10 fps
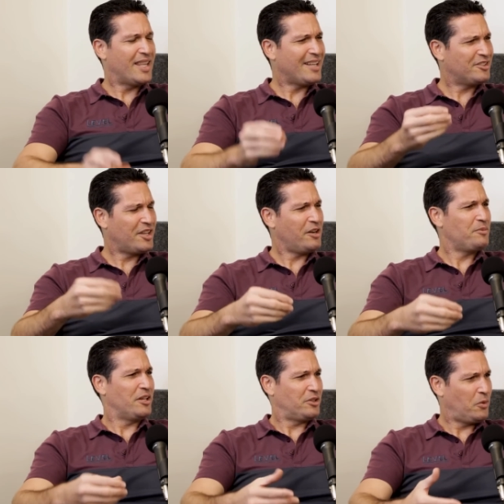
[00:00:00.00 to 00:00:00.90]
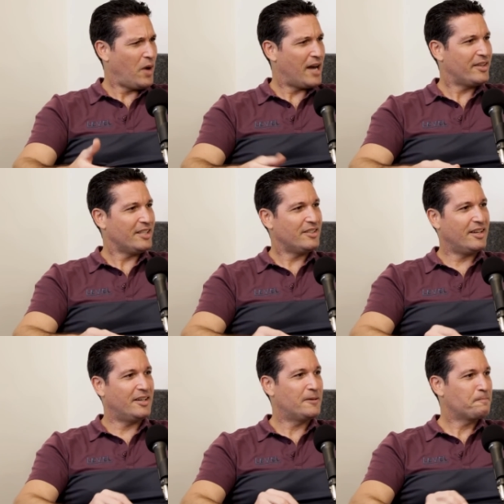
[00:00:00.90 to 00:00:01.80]
And that stuck with me. I was like, wow, that's
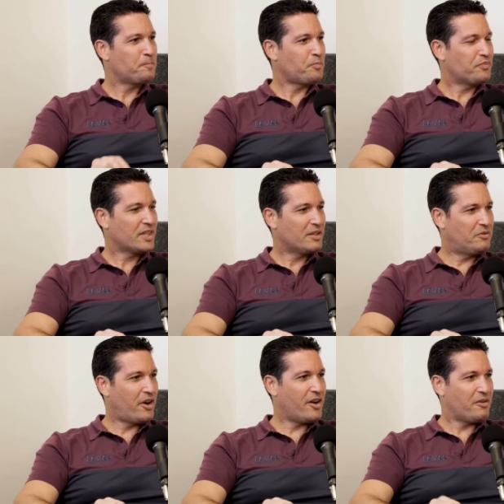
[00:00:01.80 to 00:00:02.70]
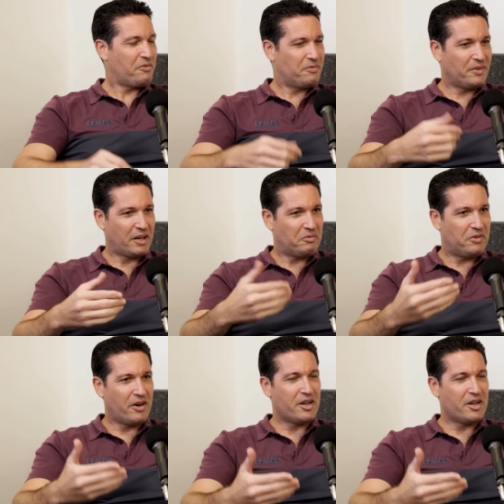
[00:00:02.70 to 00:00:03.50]
a very like very